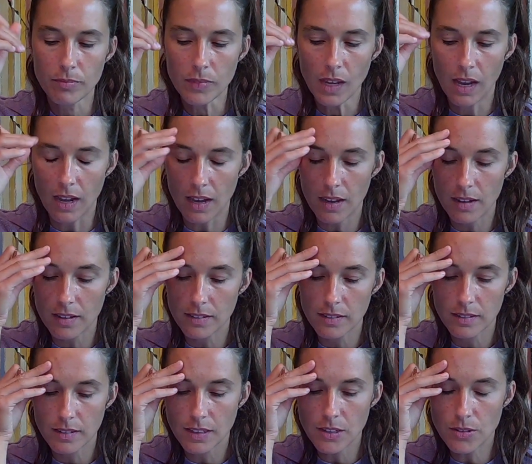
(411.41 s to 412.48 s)
uh,
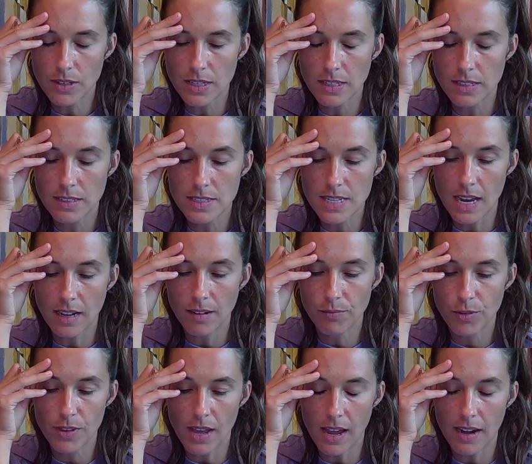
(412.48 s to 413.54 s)
you can sign up
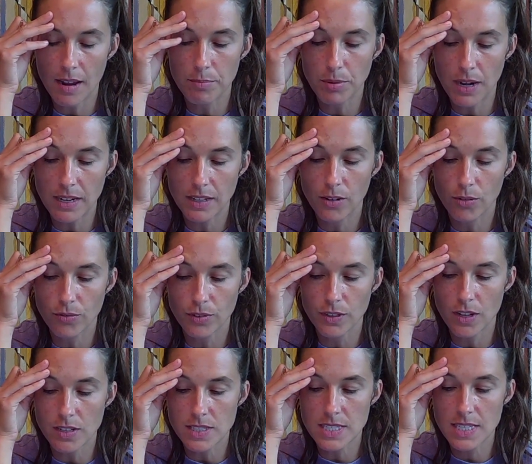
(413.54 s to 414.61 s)
for that at
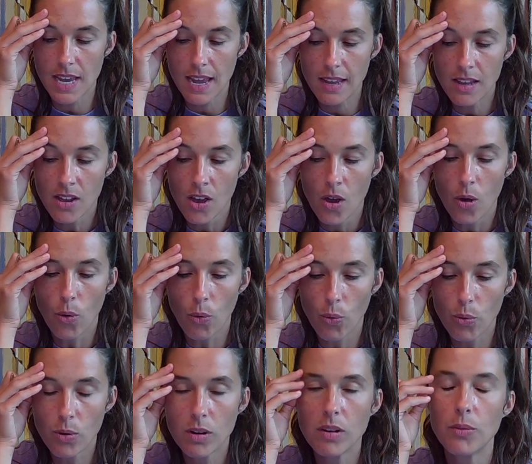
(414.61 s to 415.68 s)
brandihofer.ca
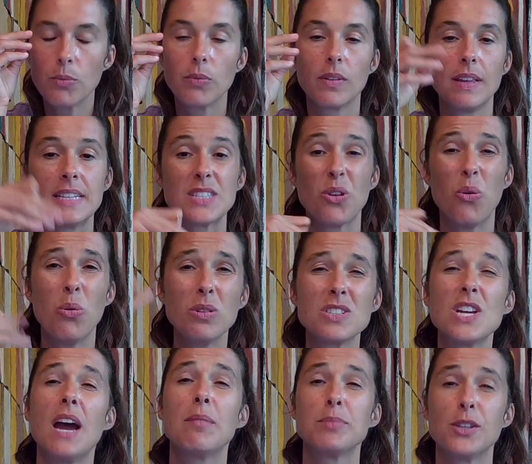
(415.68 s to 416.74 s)
or it's a whole
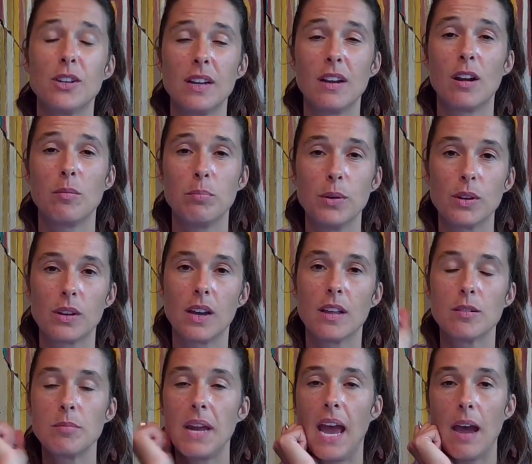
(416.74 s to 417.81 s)
chapter in our book,
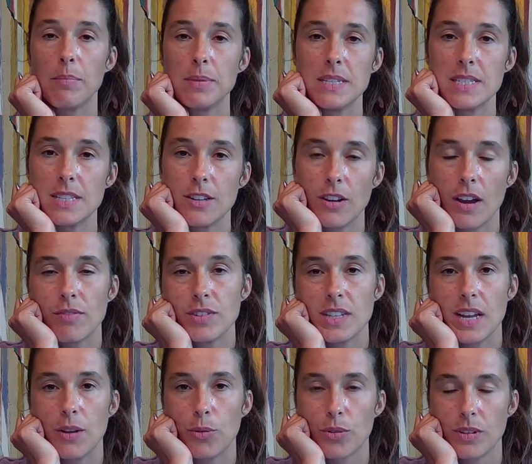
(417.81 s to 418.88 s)
Color Me Happy See Your
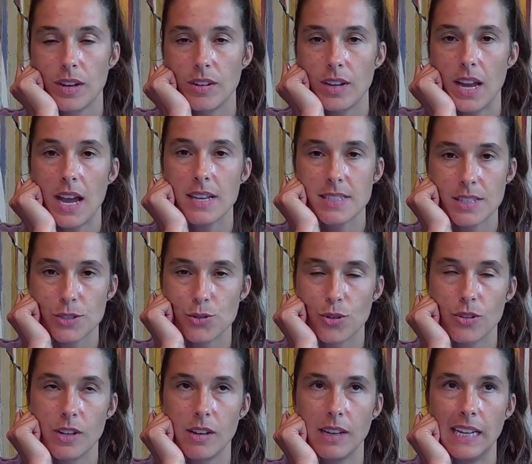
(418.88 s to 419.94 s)
Everyday Ordinary as
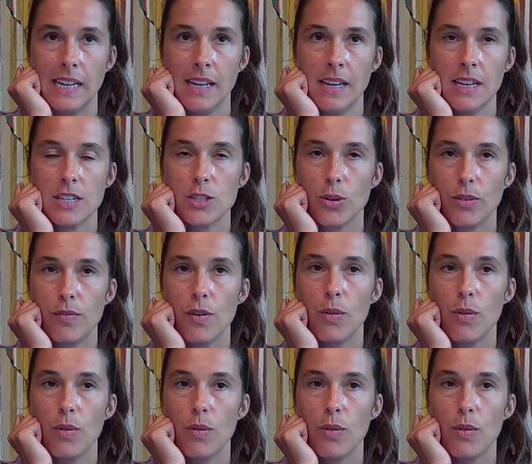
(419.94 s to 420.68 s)
Extraordinary. So if you